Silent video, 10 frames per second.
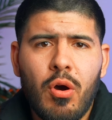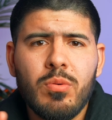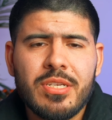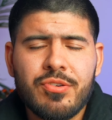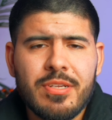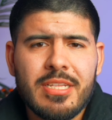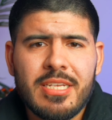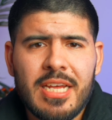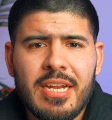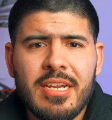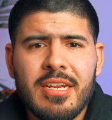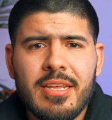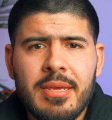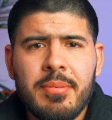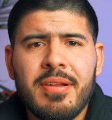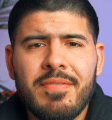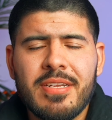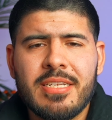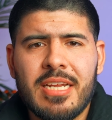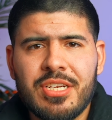Always screen the tenant, even if
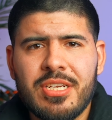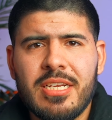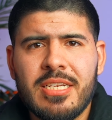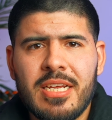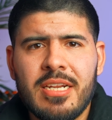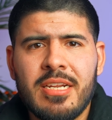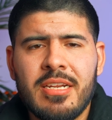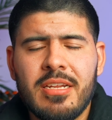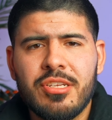it's a Section 8 tenant,